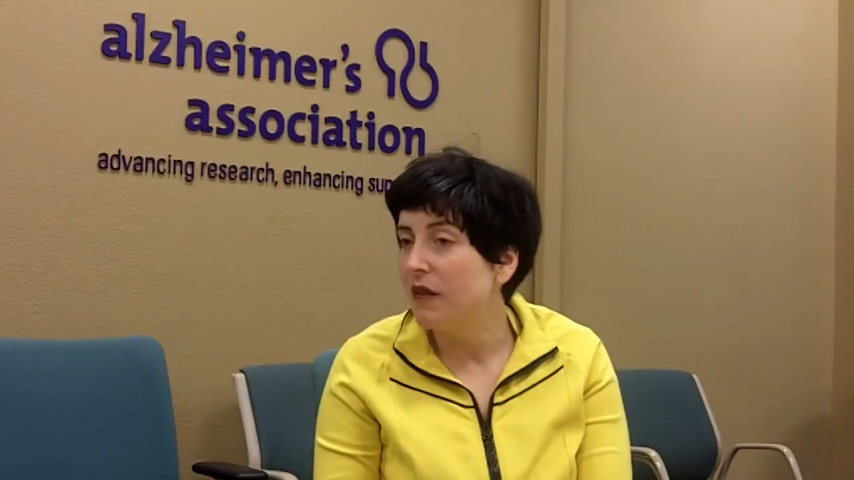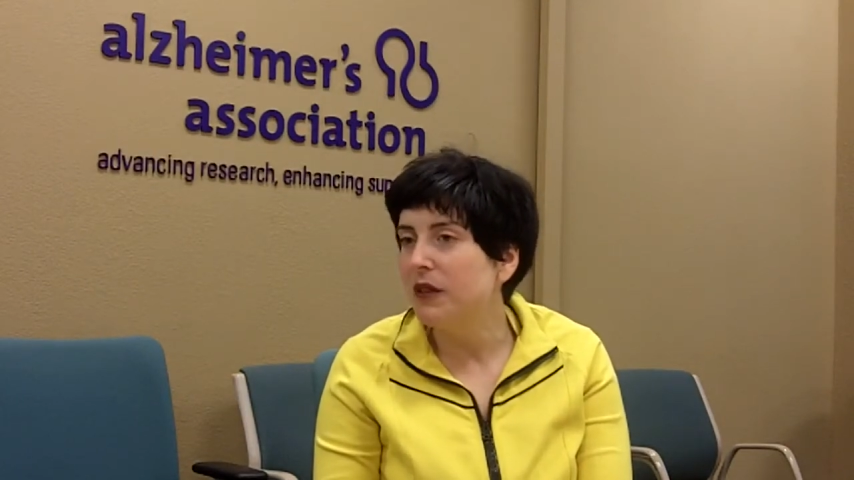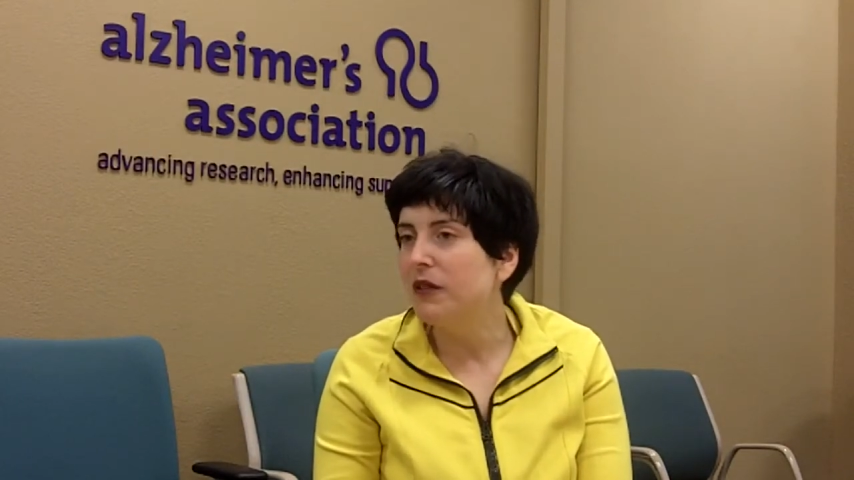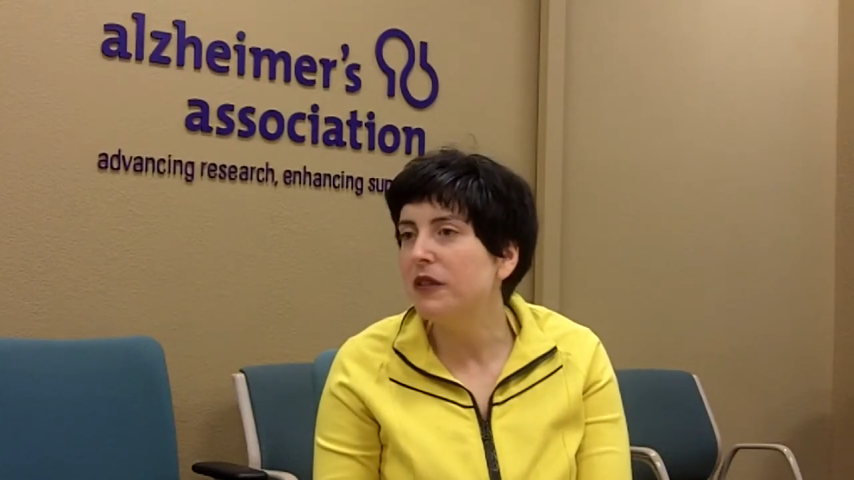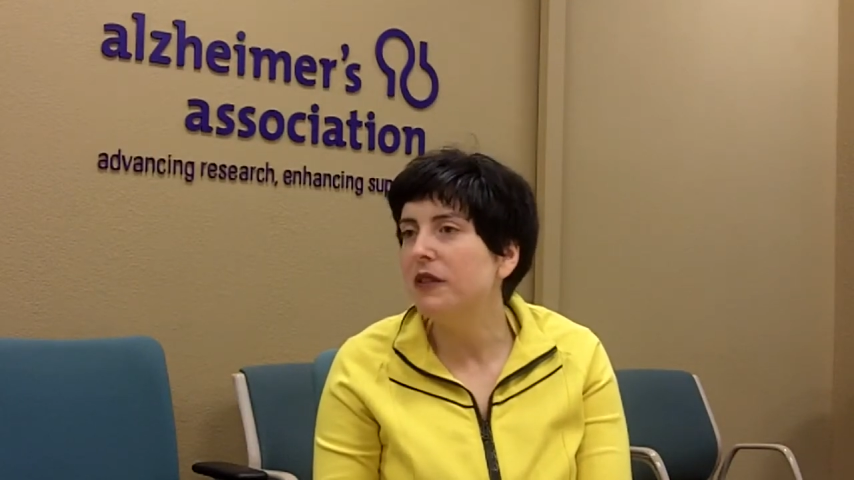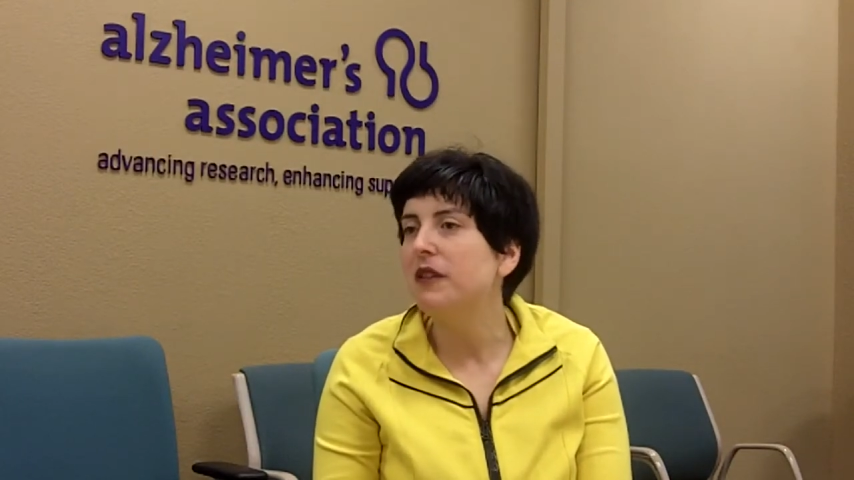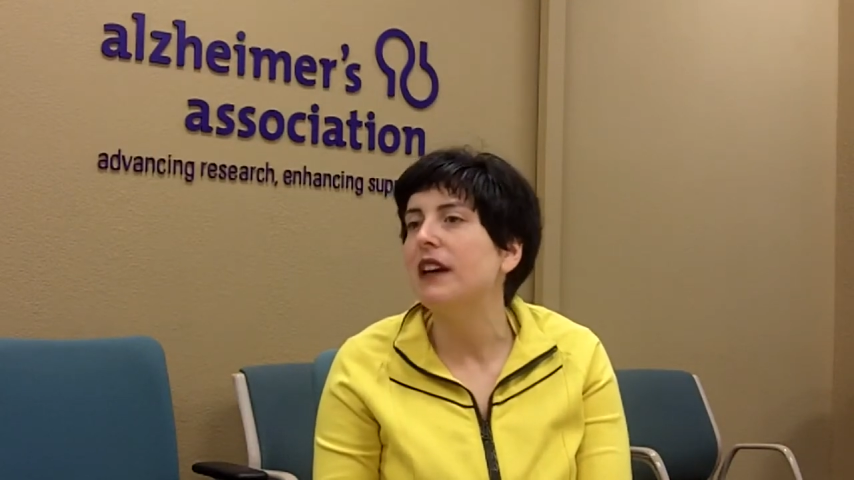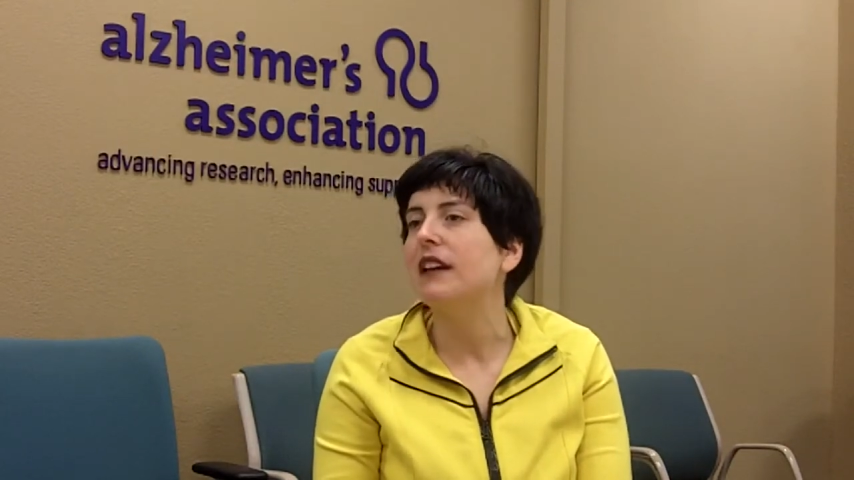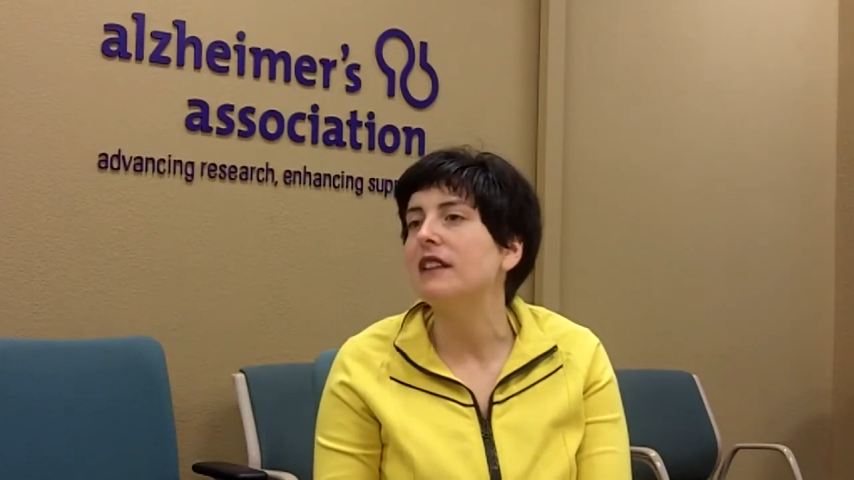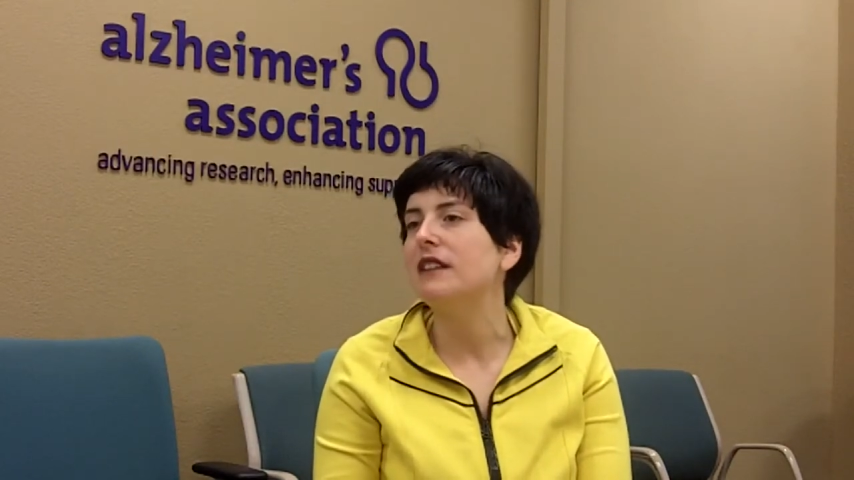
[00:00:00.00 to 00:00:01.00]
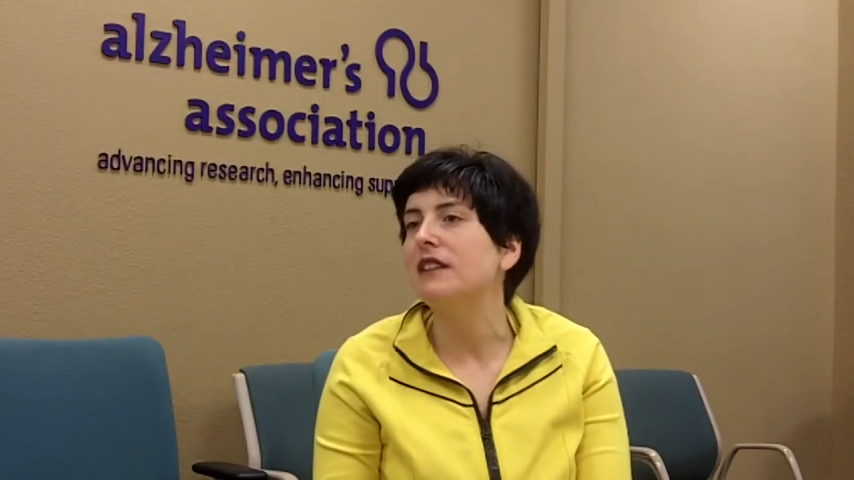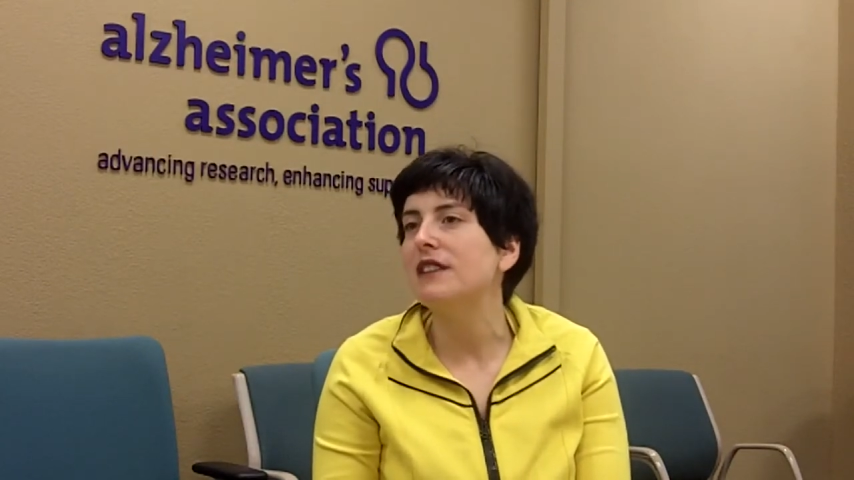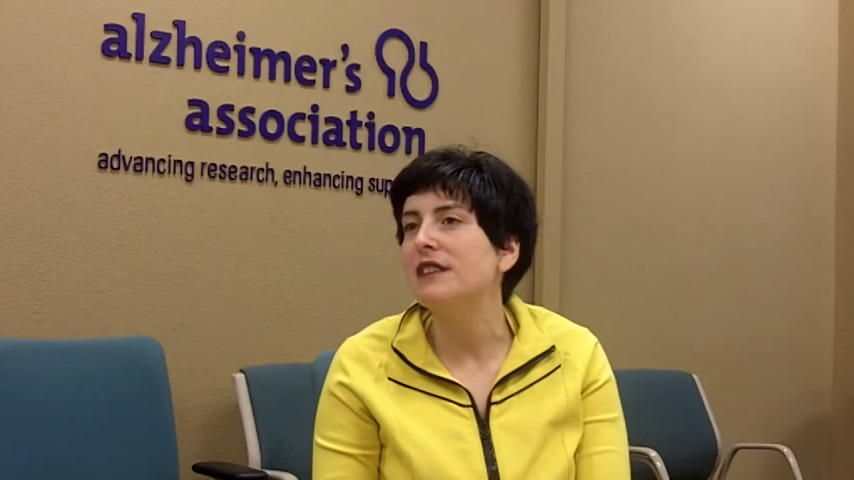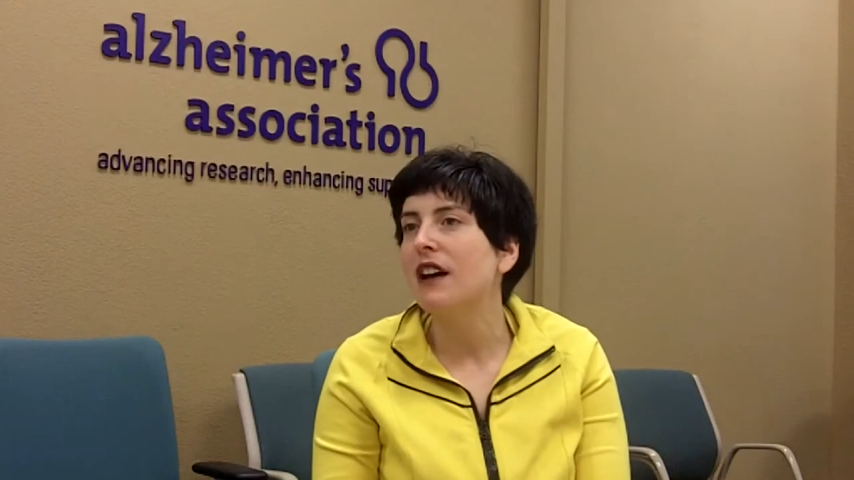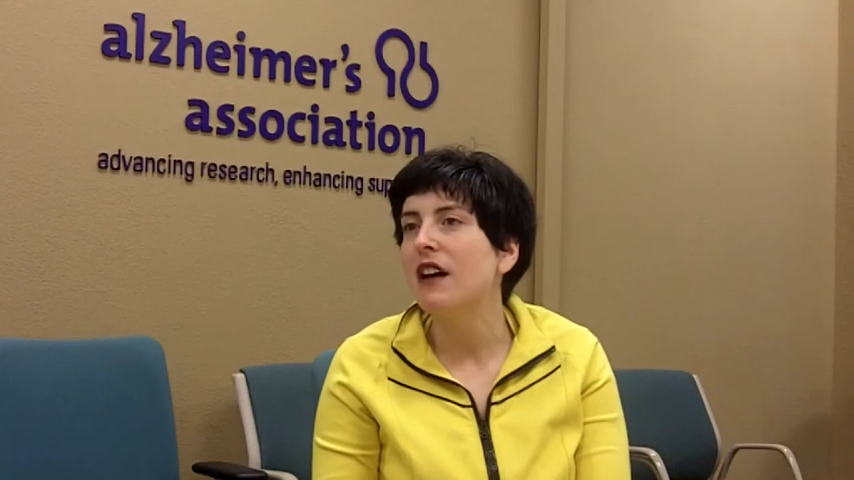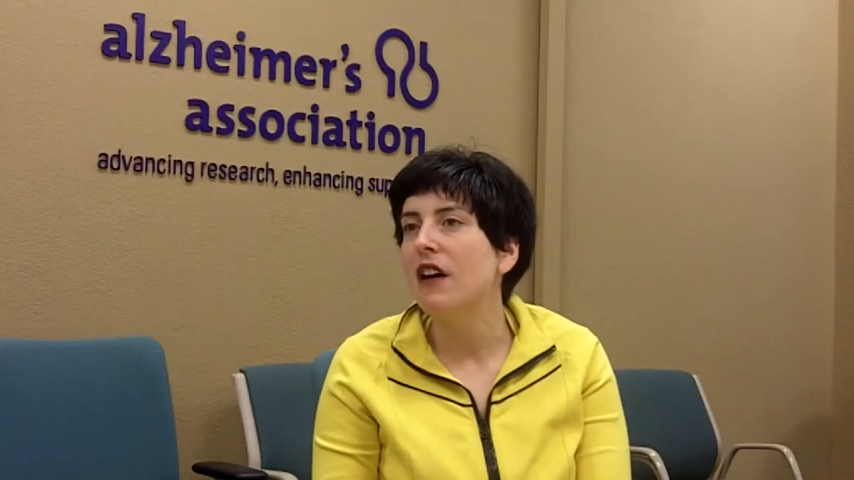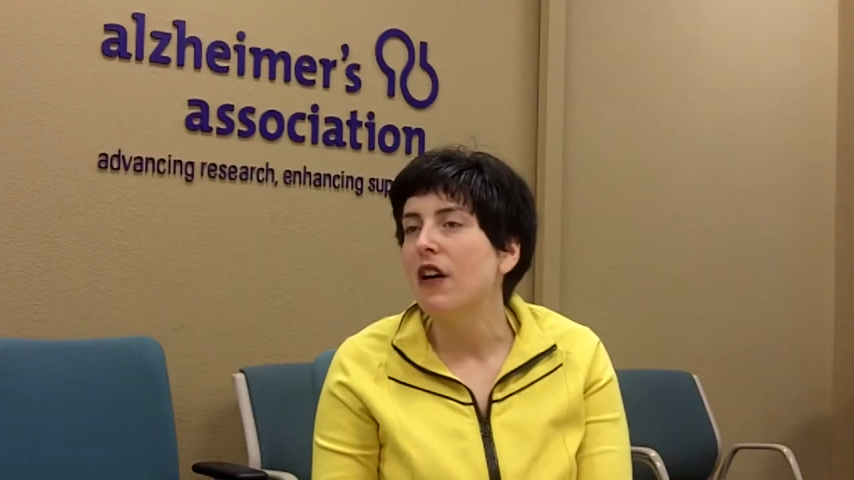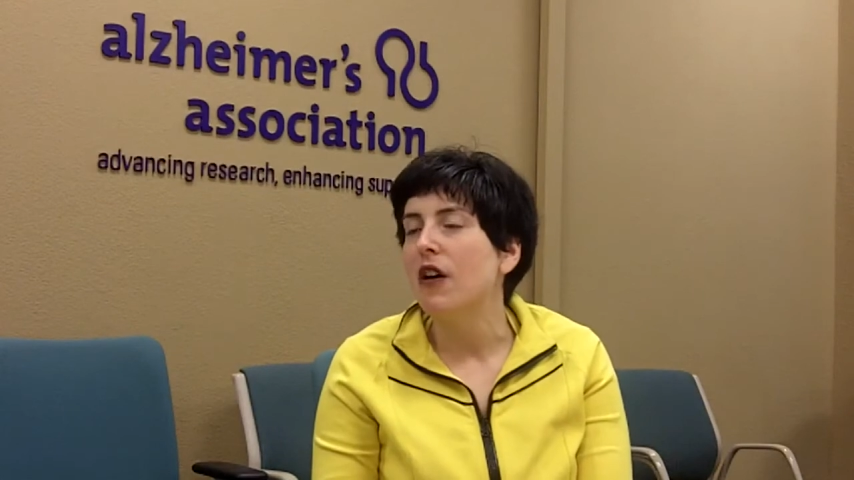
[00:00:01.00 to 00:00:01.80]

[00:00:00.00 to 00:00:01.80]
We don't know yet. This is a